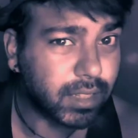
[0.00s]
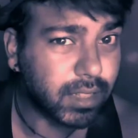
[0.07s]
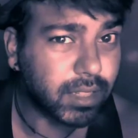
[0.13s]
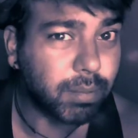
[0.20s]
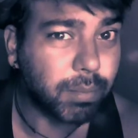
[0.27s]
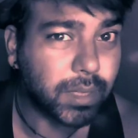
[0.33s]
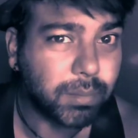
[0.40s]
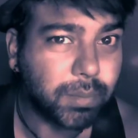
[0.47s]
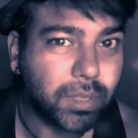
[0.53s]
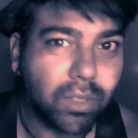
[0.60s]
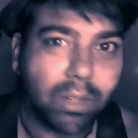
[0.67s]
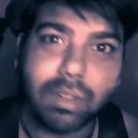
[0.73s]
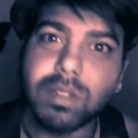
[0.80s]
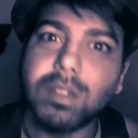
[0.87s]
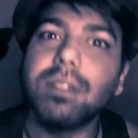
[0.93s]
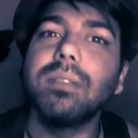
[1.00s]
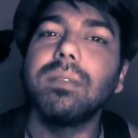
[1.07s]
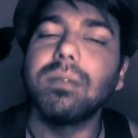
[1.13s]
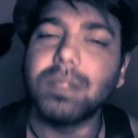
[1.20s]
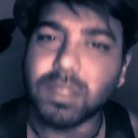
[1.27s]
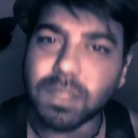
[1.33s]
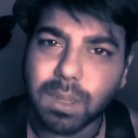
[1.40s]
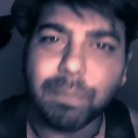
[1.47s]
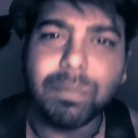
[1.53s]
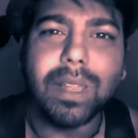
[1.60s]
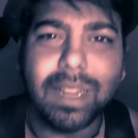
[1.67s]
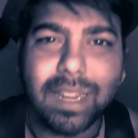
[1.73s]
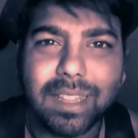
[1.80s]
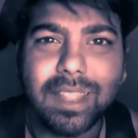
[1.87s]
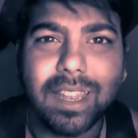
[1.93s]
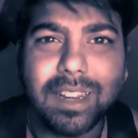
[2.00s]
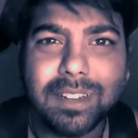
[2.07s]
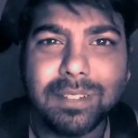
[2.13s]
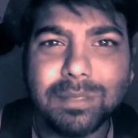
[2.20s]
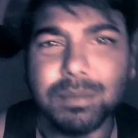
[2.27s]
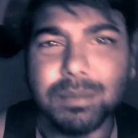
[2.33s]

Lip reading: this must be Thor. So something like that.